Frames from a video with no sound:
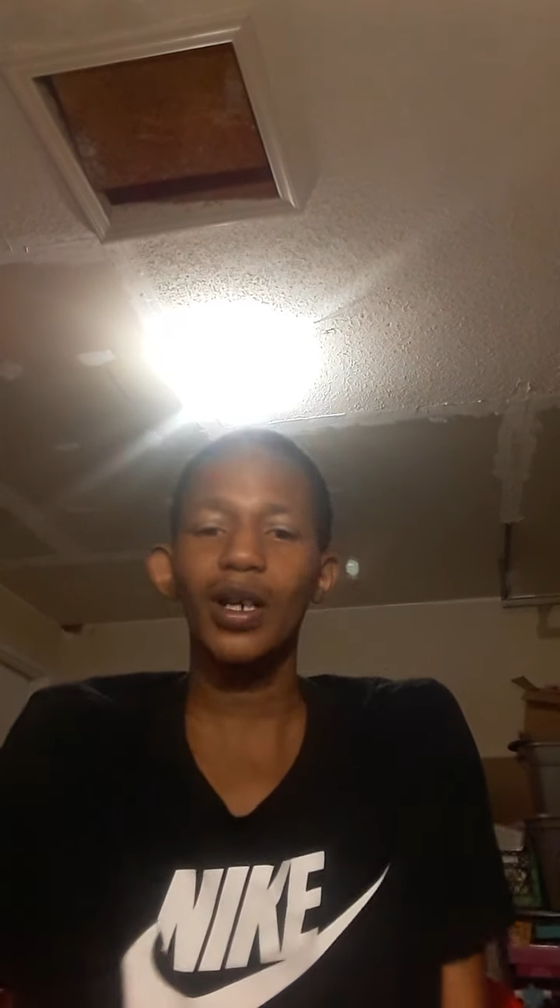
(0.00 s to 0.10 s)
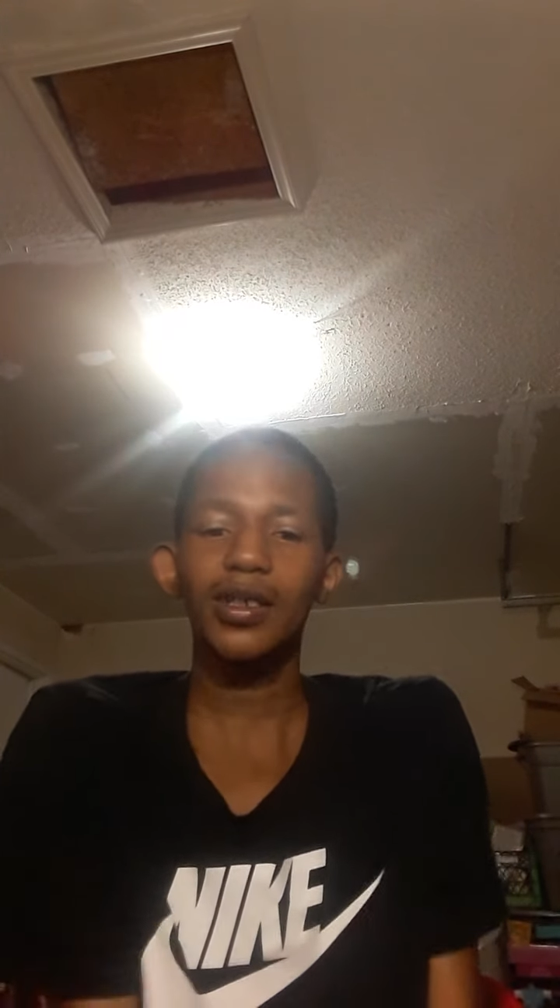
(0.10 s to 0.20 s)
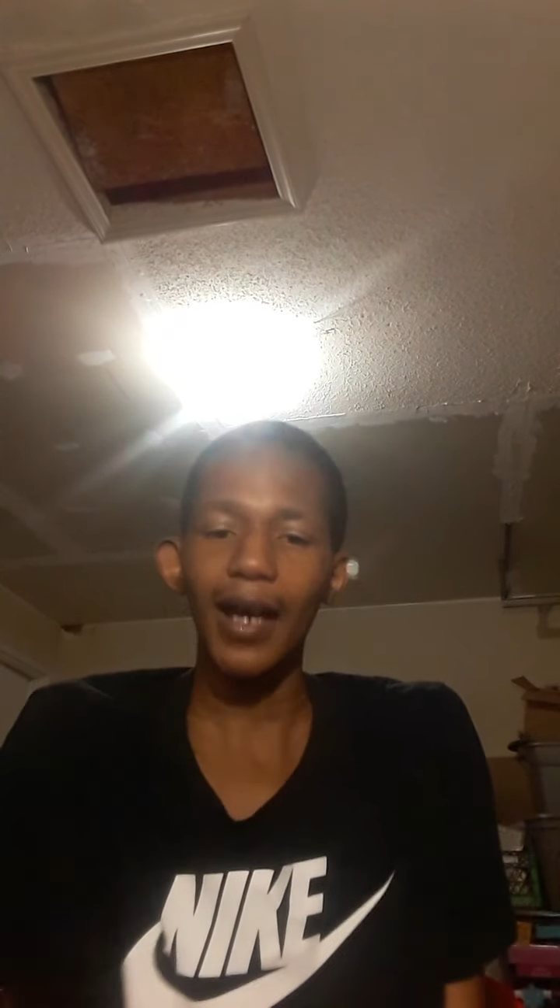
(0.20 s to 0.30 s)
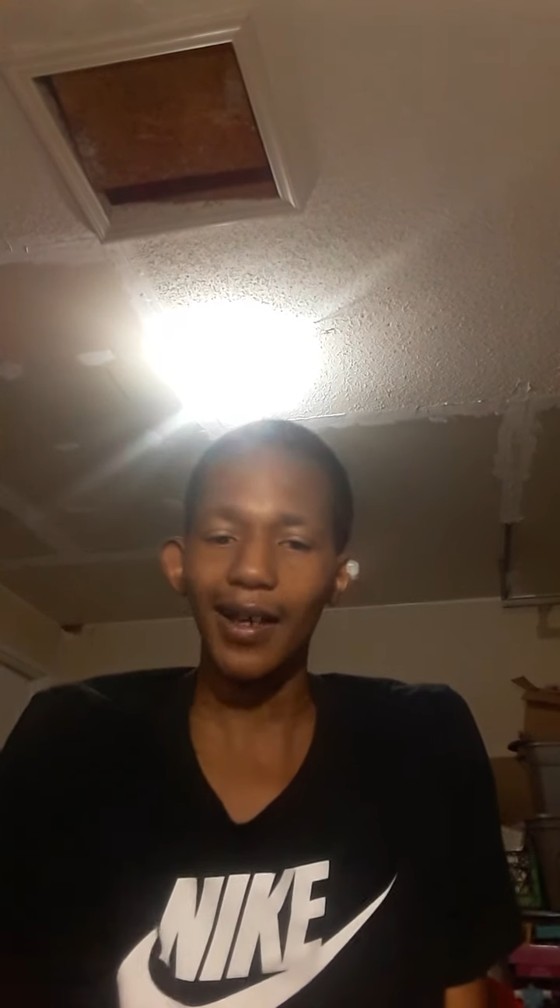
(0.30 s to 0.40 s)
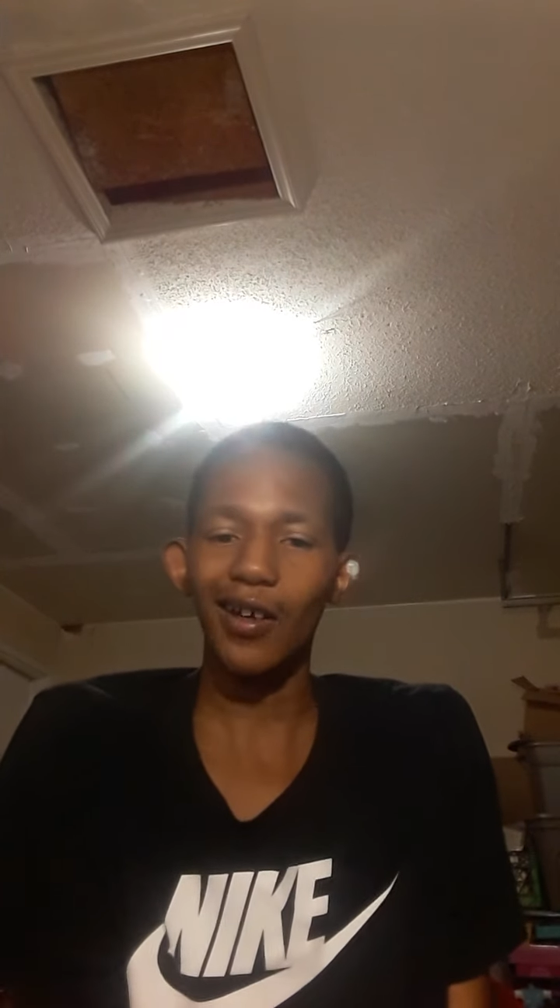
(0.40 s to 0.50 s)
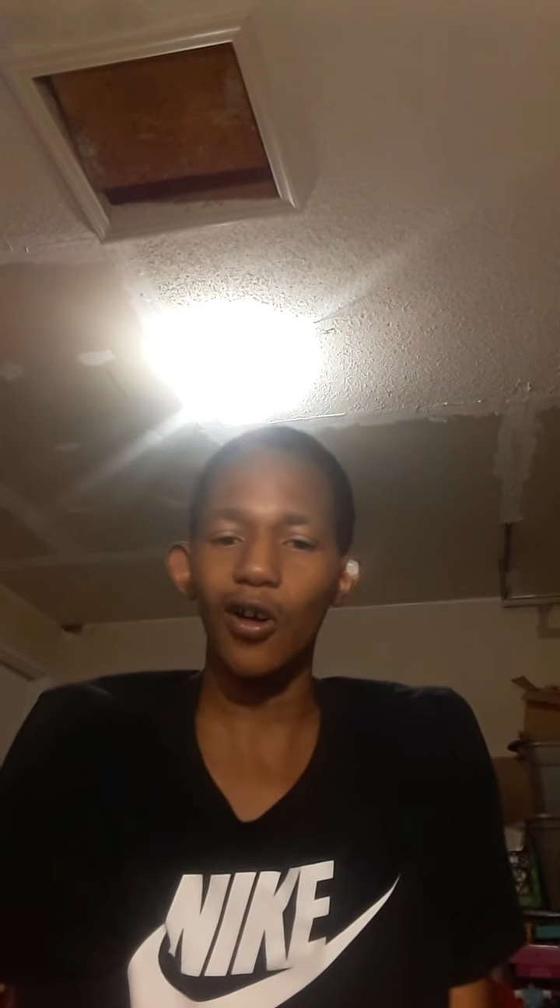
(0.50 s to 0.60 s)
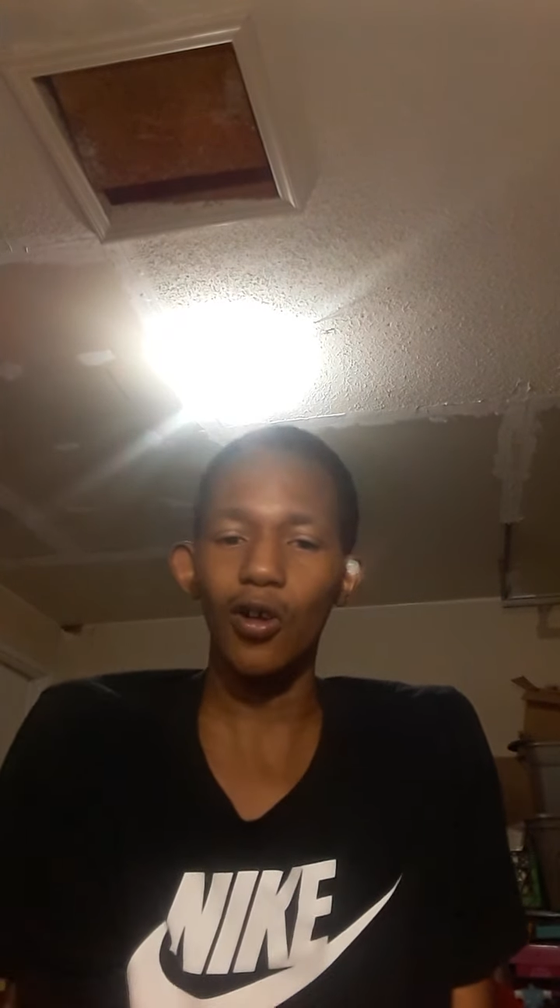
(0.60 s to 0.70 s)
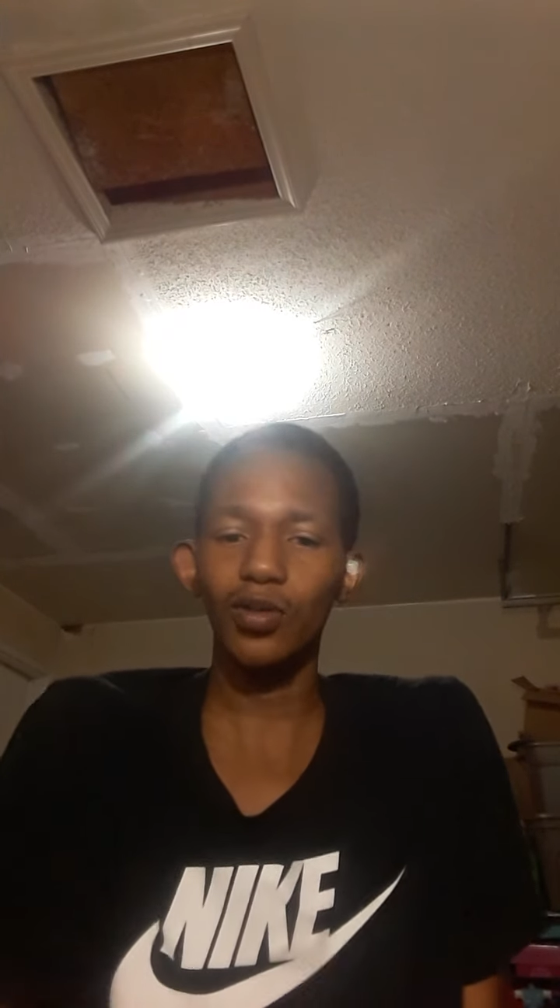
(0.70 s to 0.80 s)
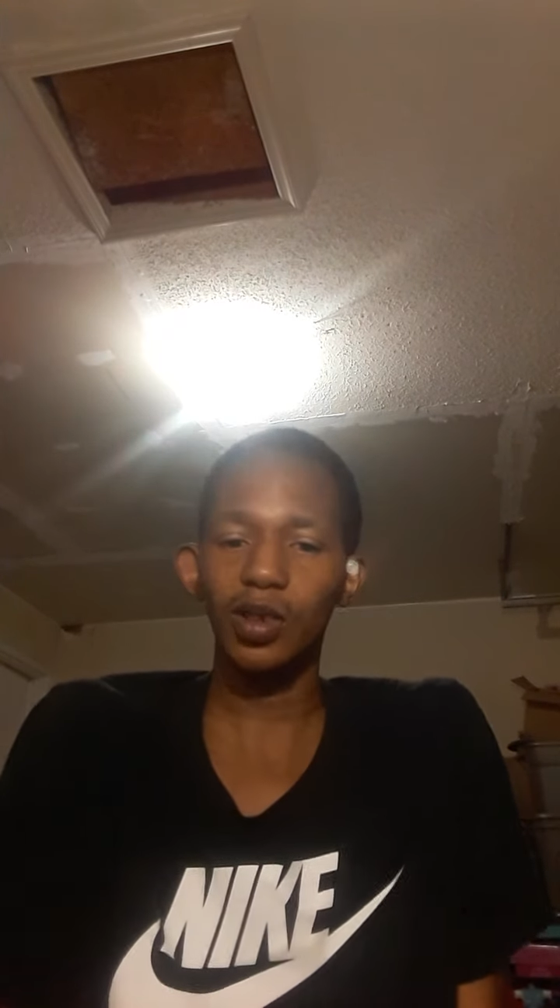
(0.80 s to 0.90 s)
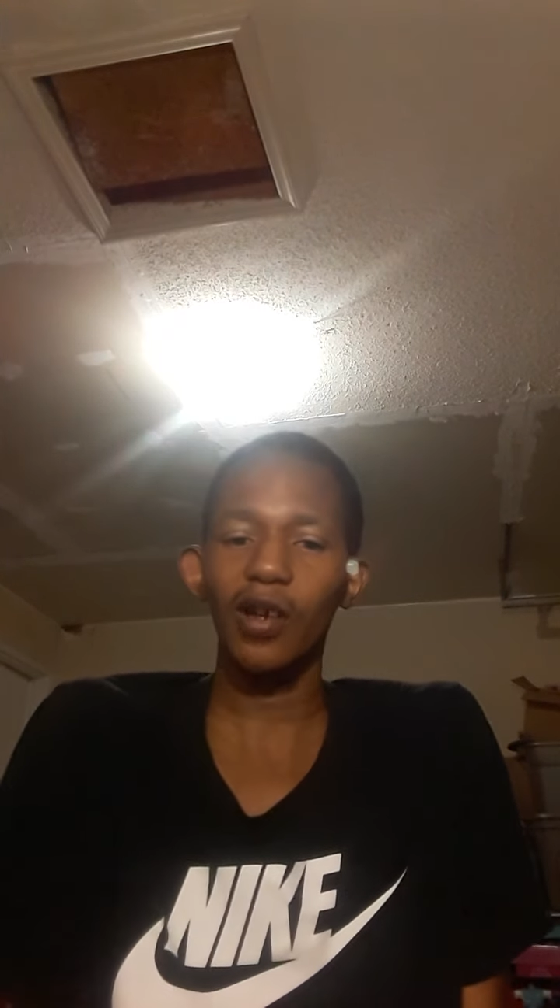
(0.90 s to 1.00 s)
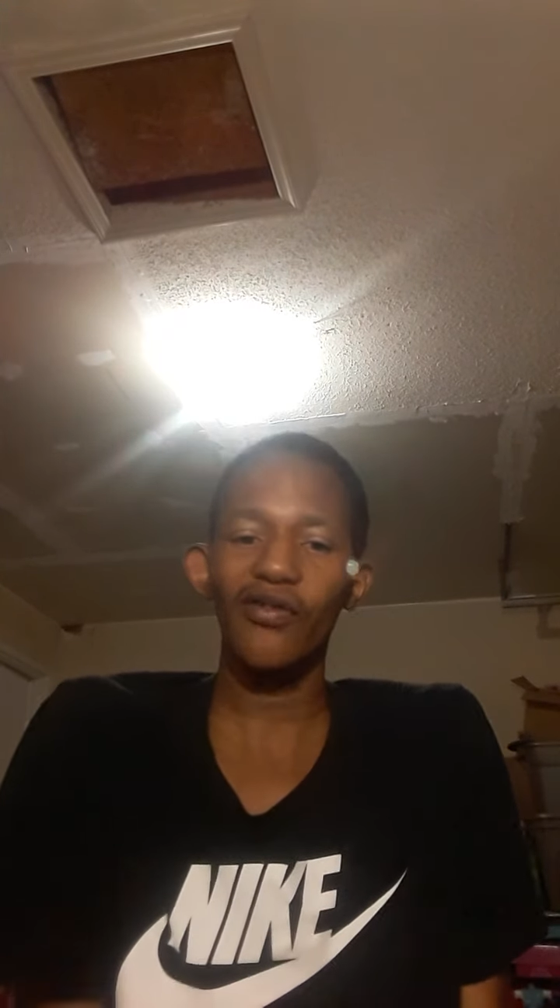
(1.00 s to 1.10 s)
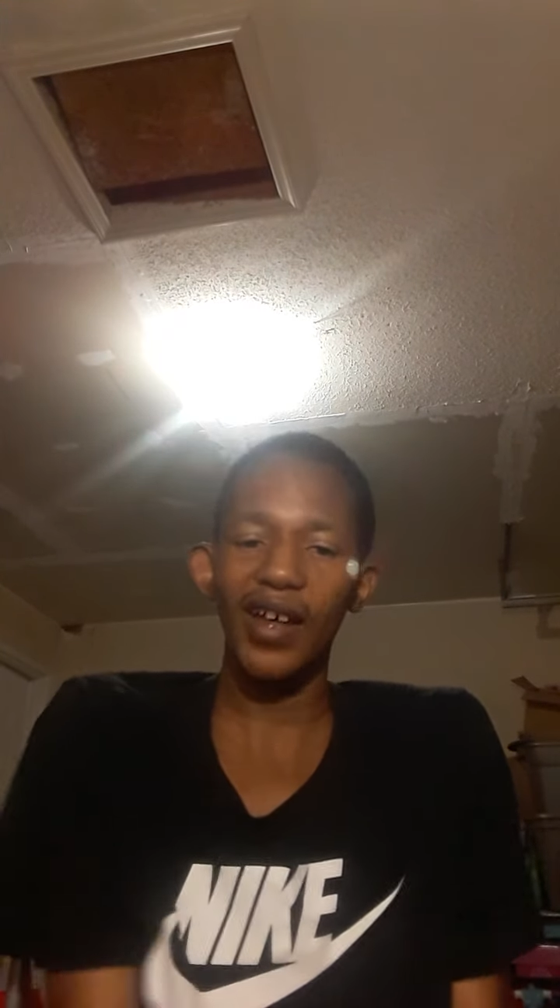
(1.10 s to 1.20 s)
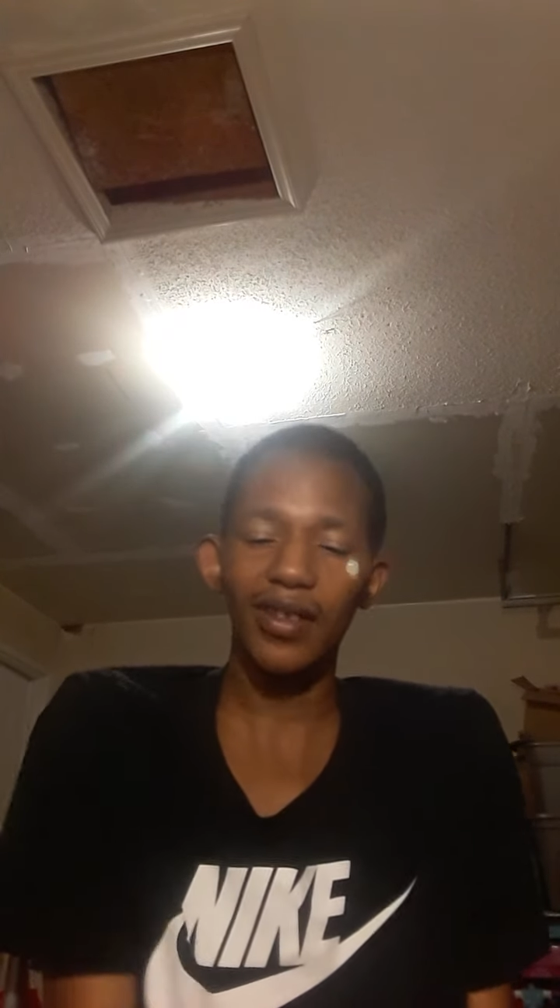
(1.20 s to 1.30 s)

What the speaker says: self at the end.